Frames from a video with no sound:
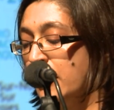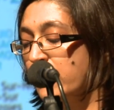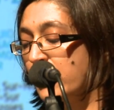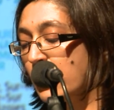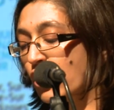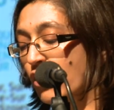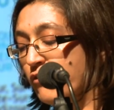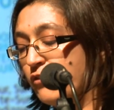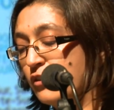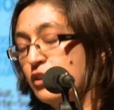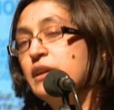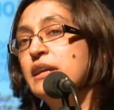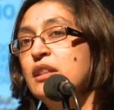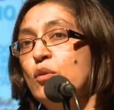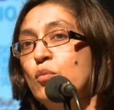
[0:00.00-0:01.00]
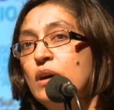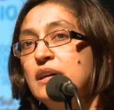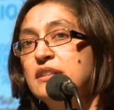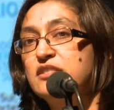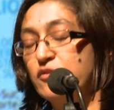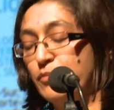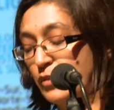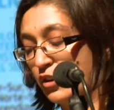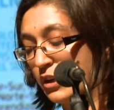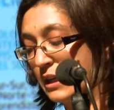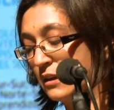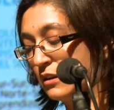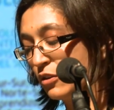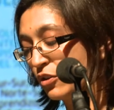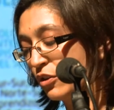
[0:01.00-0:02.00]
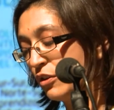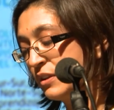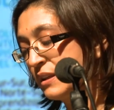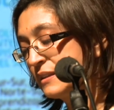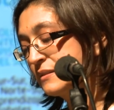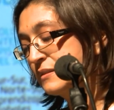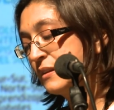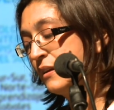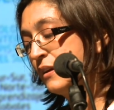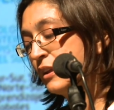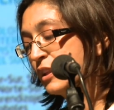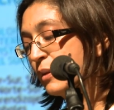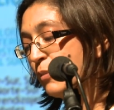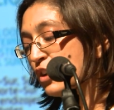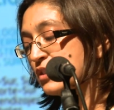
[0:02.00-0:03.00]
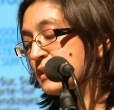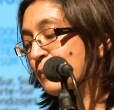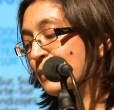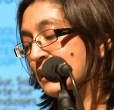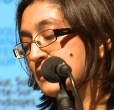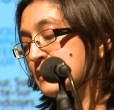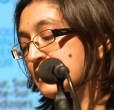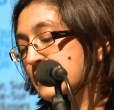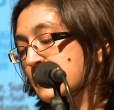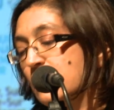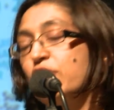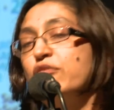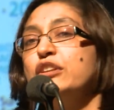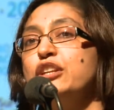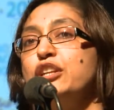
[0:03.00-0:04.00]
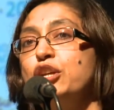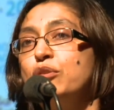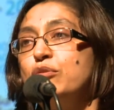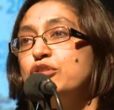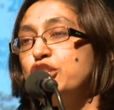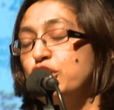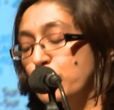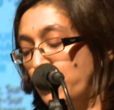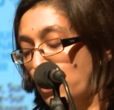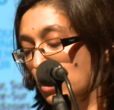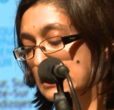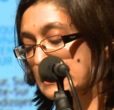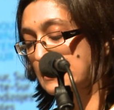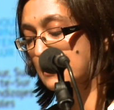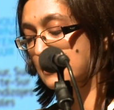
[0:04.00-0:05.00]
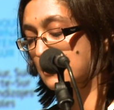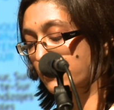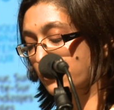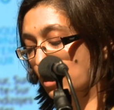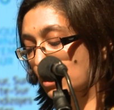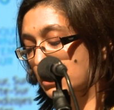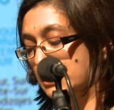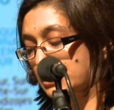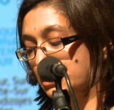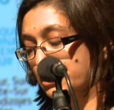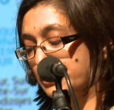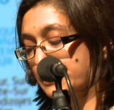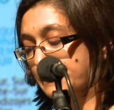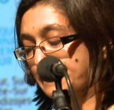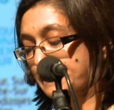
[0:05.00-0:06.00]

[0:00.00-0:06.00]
They offer, in the words of Maria Lugones, the possibility of a new geopolitics of knowledge.